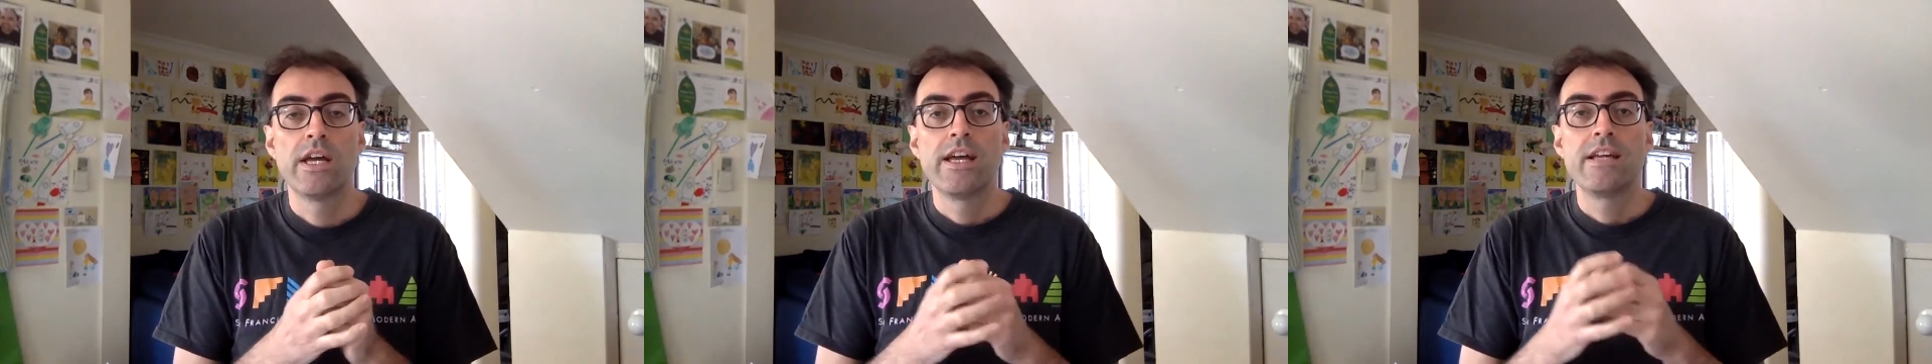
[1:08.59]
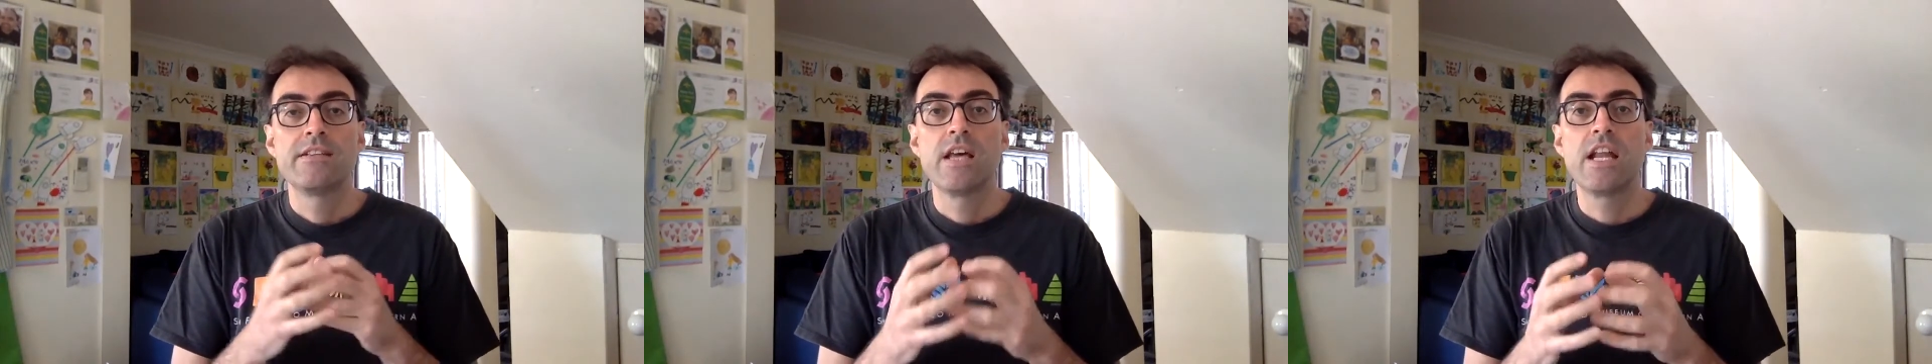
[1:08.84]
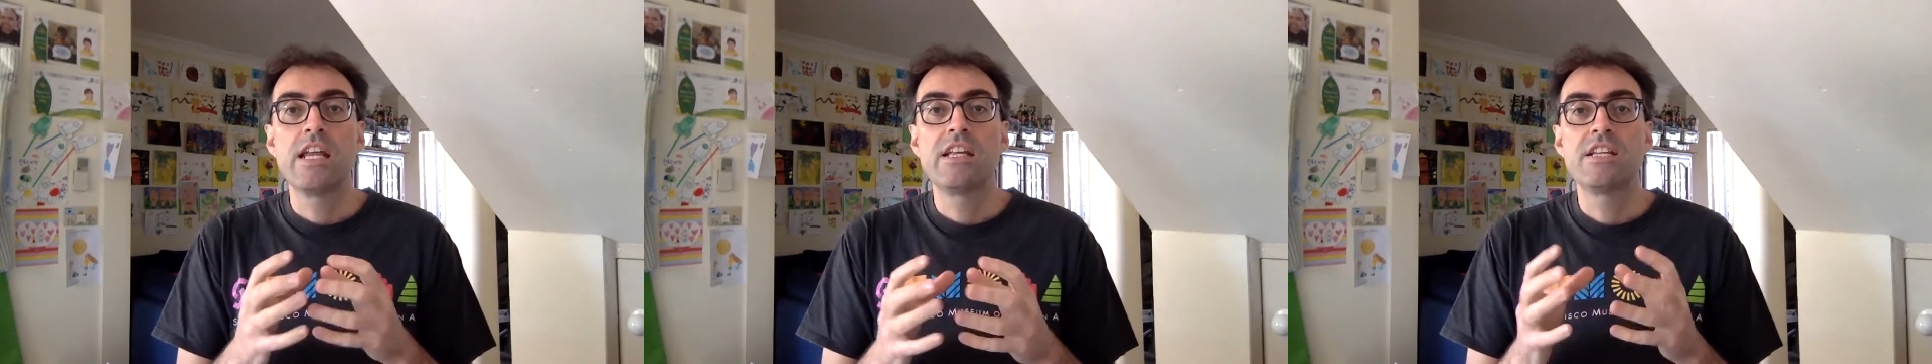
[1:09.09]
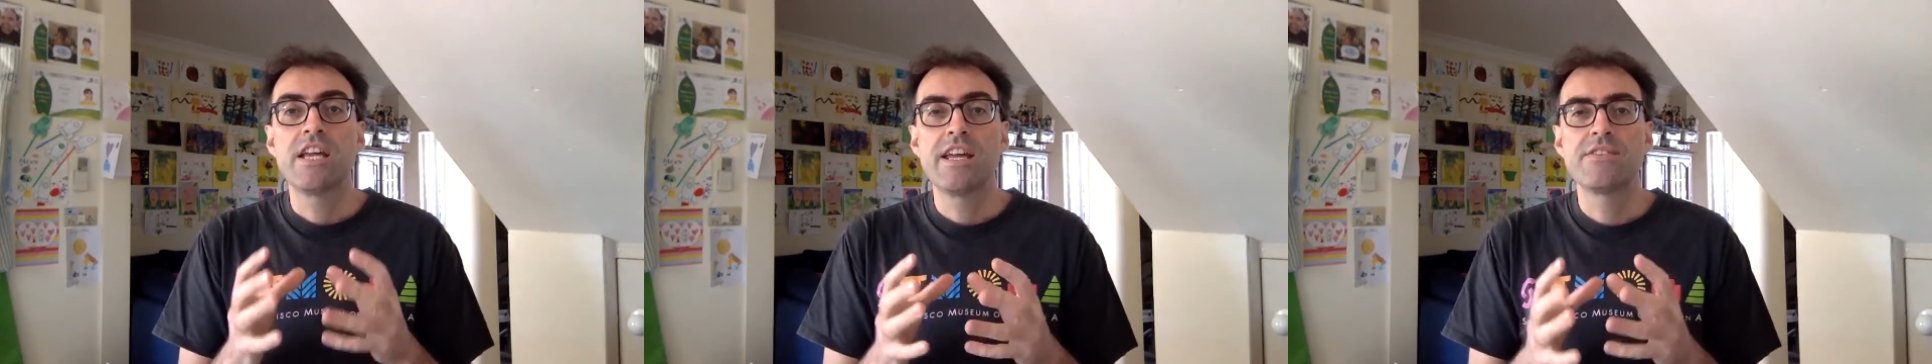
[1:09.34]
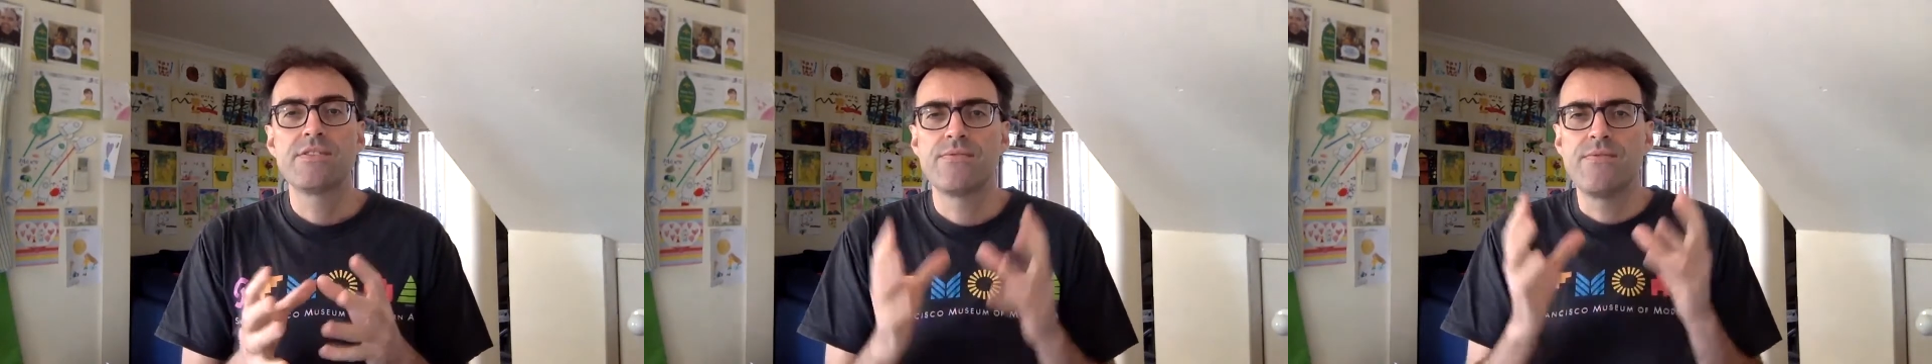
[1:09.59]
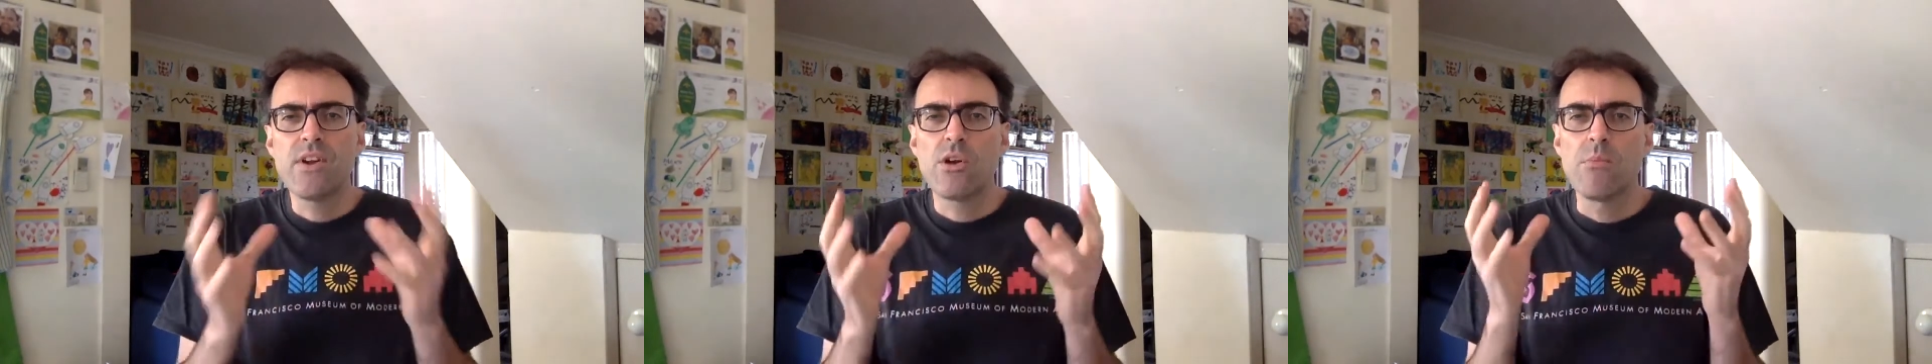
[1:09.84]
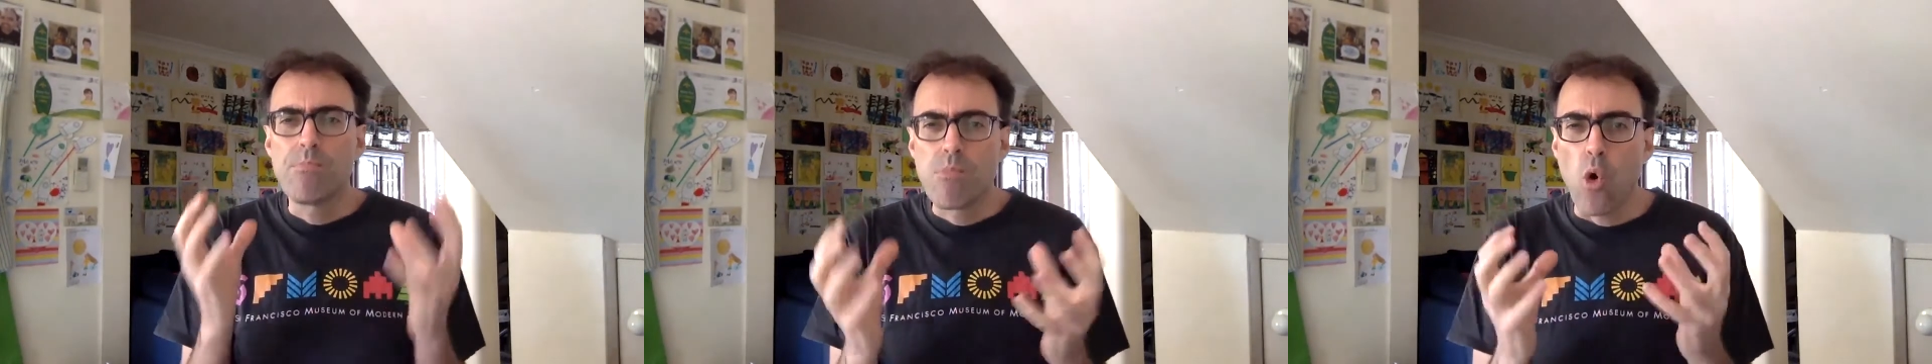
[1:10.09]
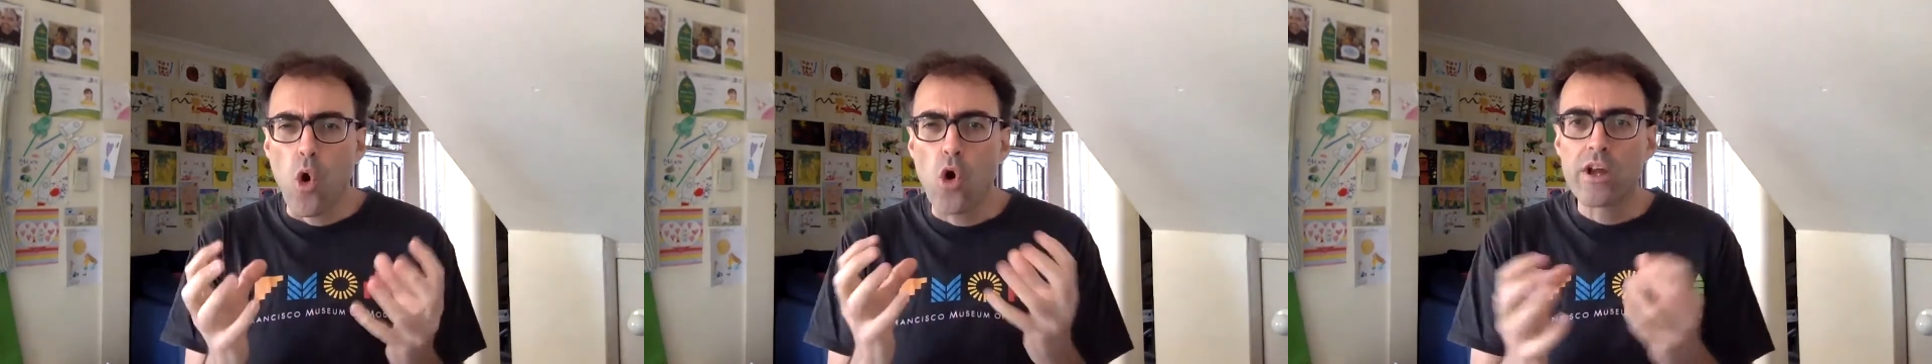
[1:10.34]
is that he tests very
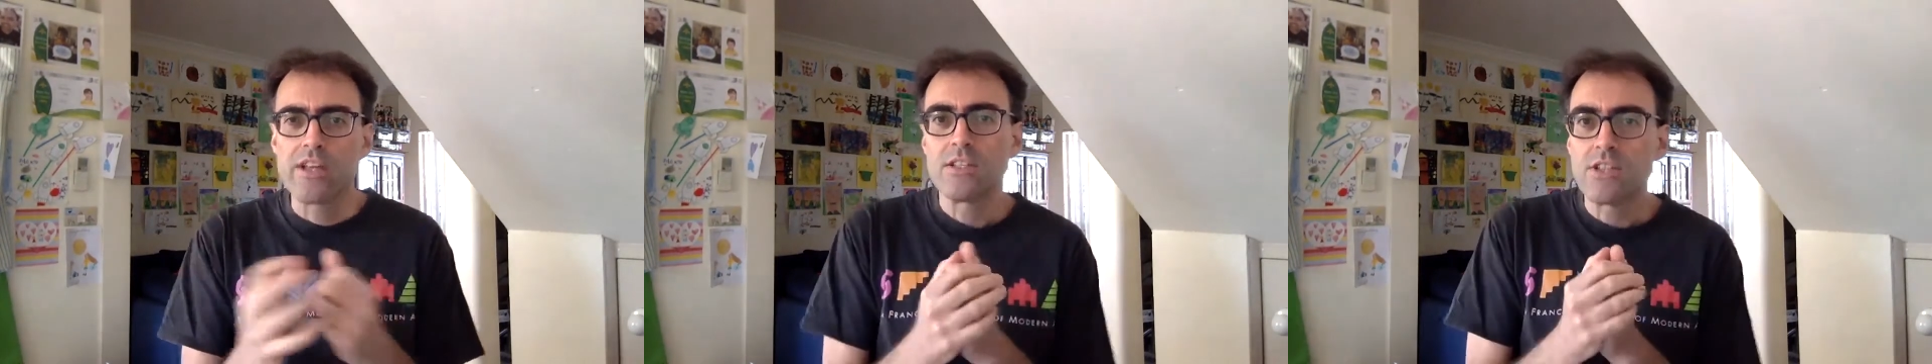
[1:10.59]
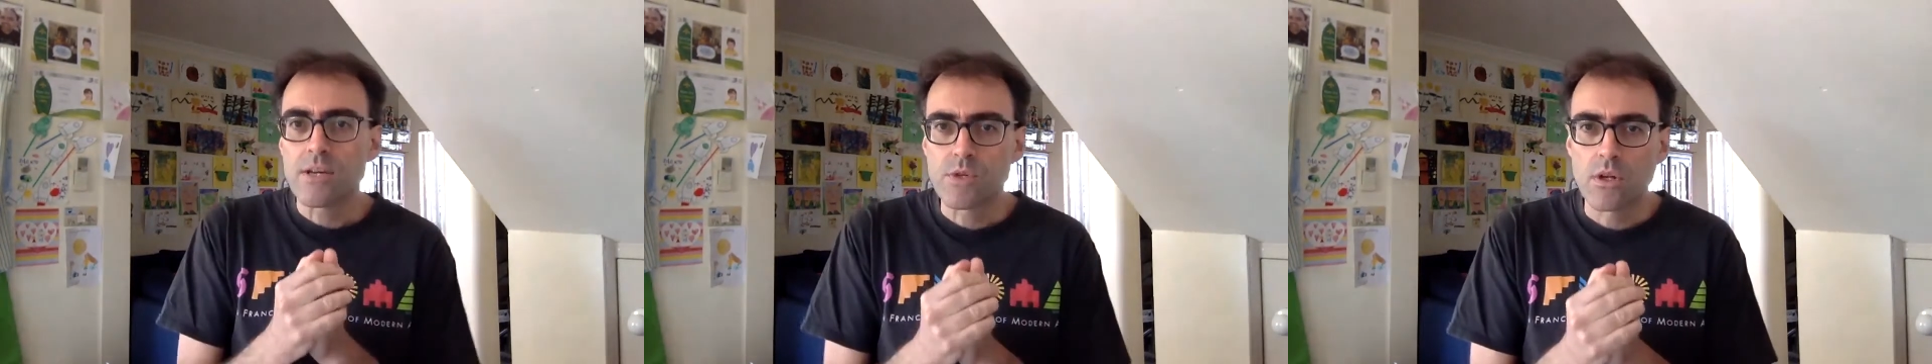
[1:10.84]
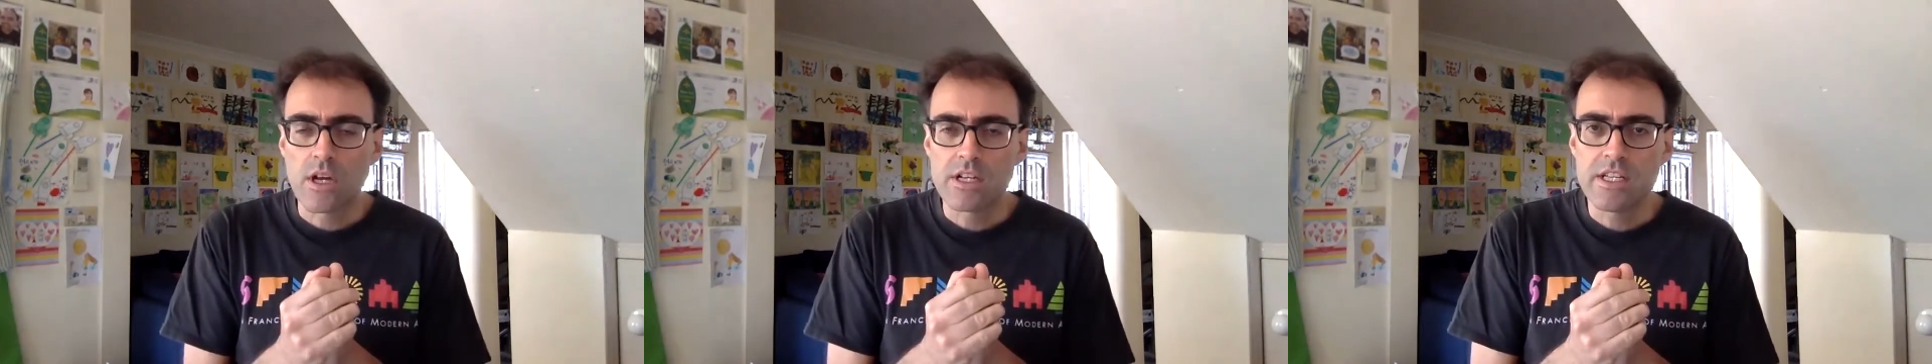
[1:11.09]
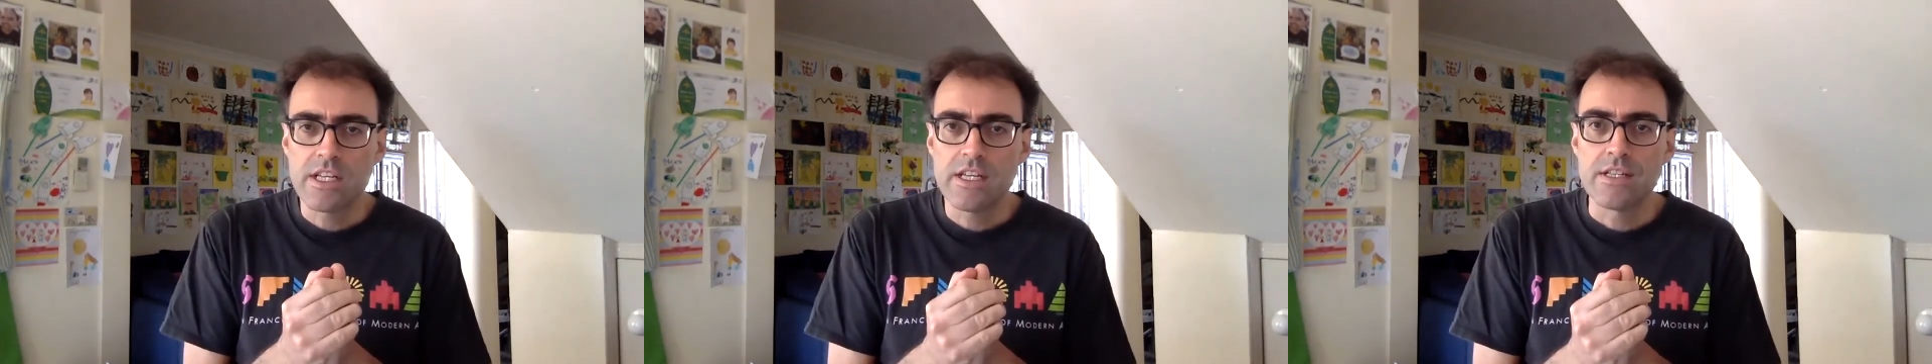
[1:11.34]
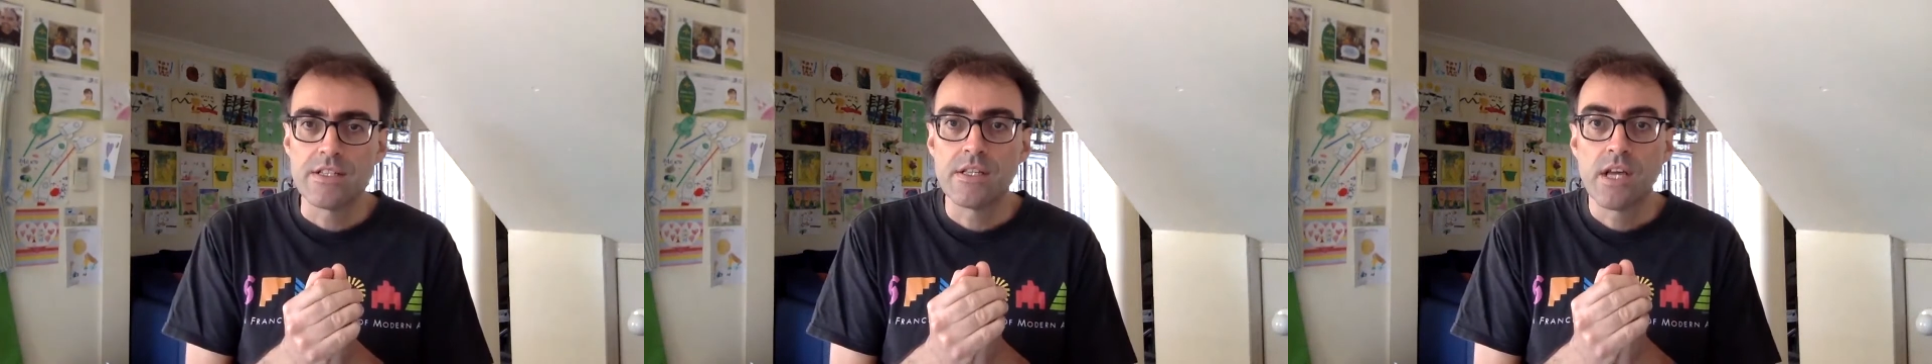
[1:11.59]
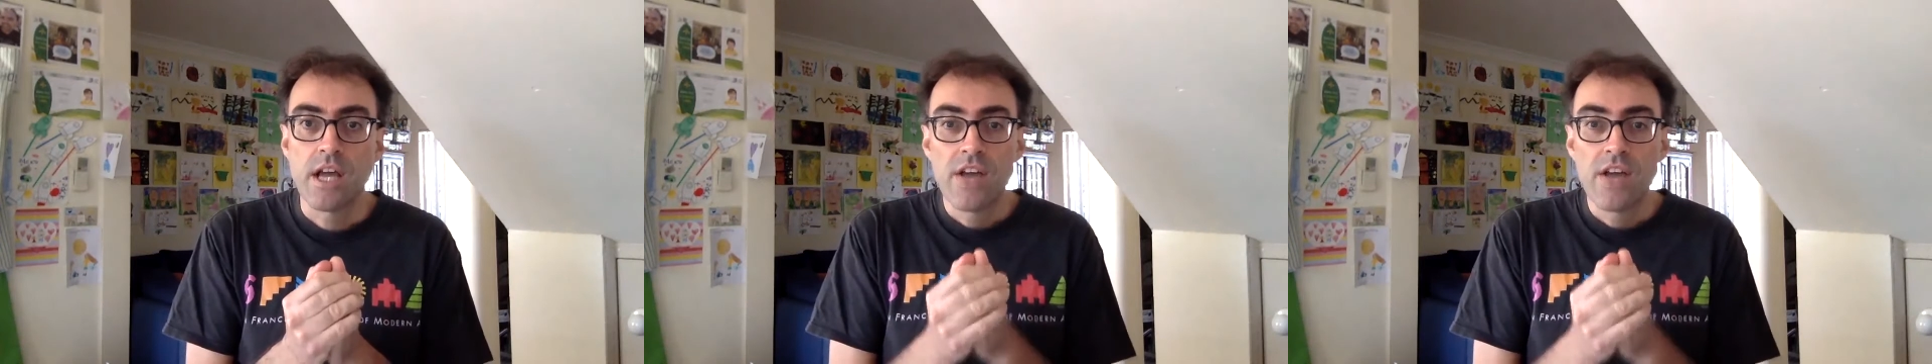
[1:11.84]
broad conceptual ideas